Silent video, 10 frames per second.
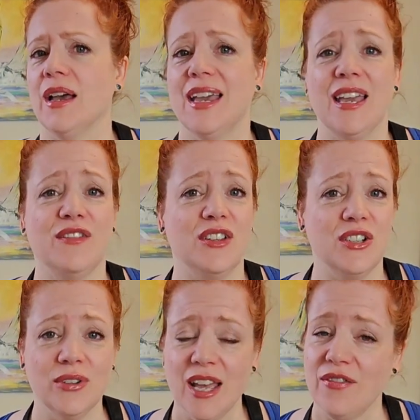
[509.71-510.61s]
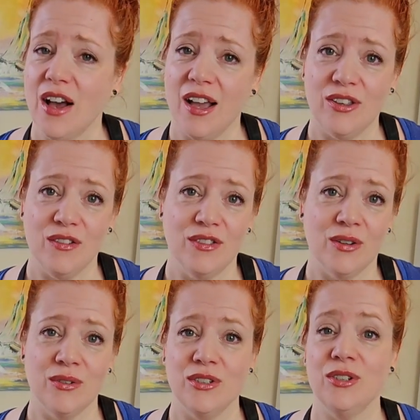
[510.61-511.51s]
If you don't have either of
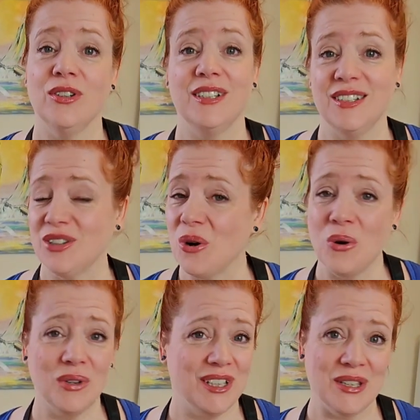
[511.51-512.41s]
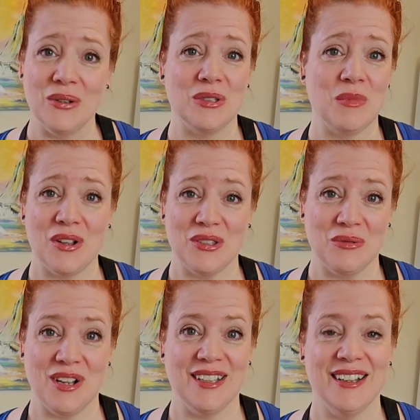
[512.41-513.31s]
those, you could totally use
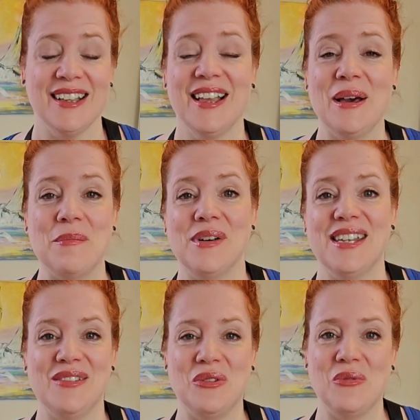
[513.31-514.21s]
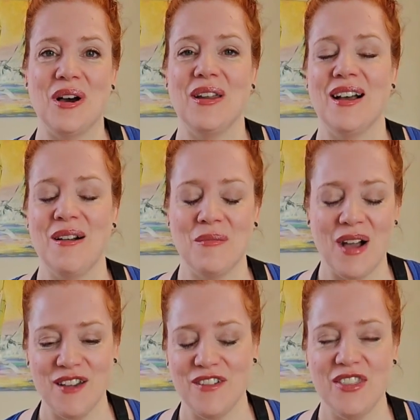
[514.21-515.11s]
mozzarella. But if you want,
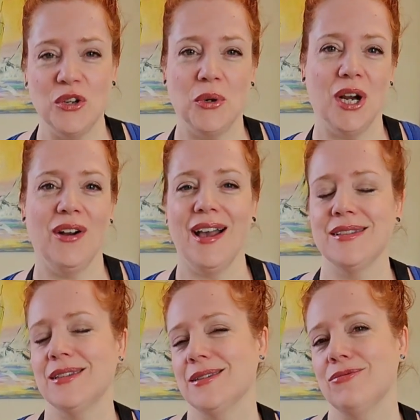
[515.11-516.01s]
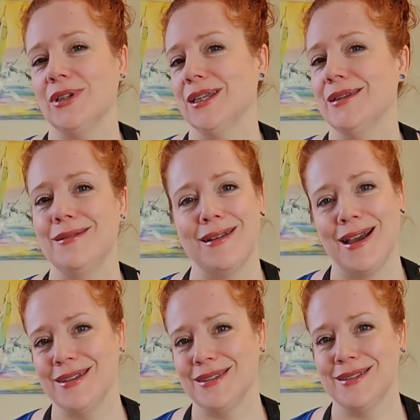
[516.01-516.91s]
I find the Gruyere has this really
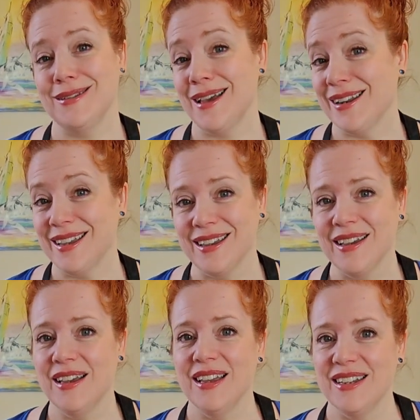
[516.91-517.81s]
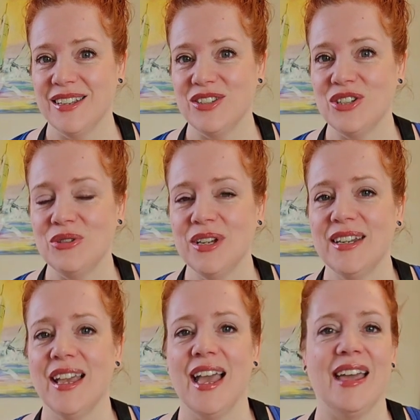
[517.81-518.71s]
nice nuttiness to it,
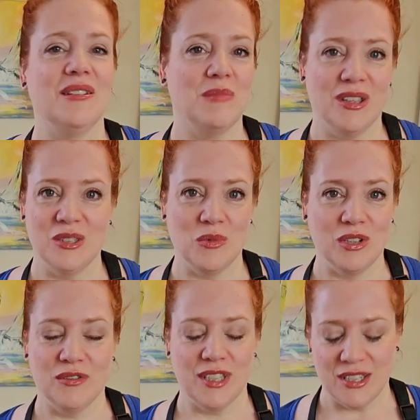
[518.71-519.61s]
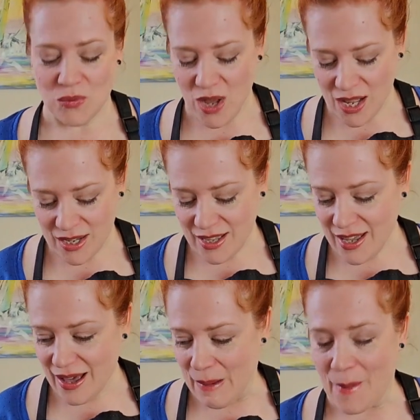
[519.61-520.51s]
and it melts beautifully as well.
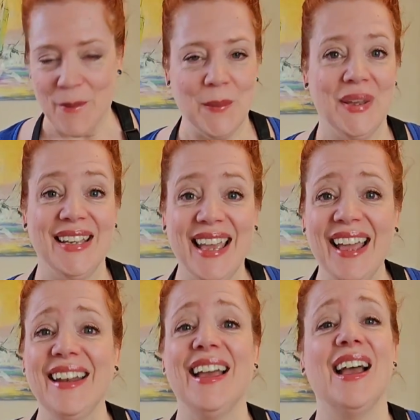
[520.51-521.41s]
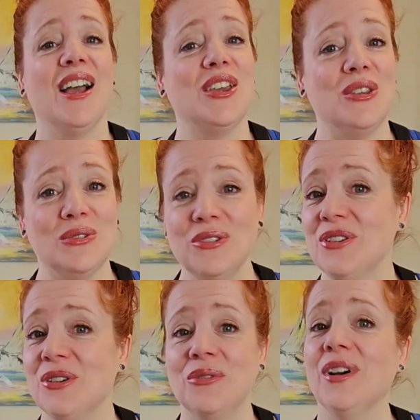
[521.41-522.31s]
But again, you do
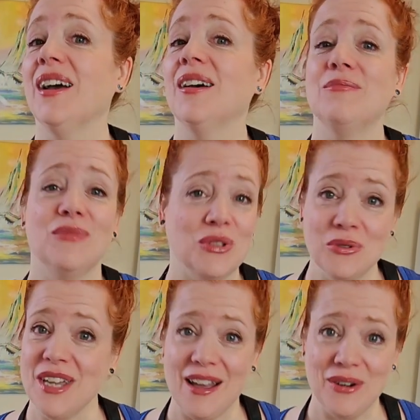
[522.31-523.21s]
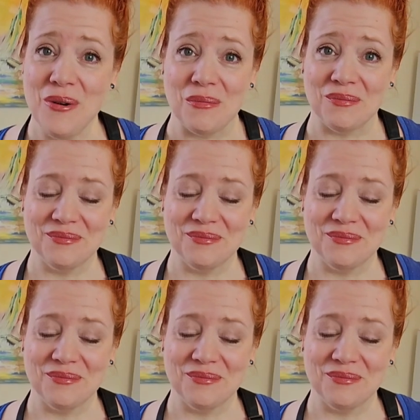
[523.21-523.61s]
you. Use what you have at home.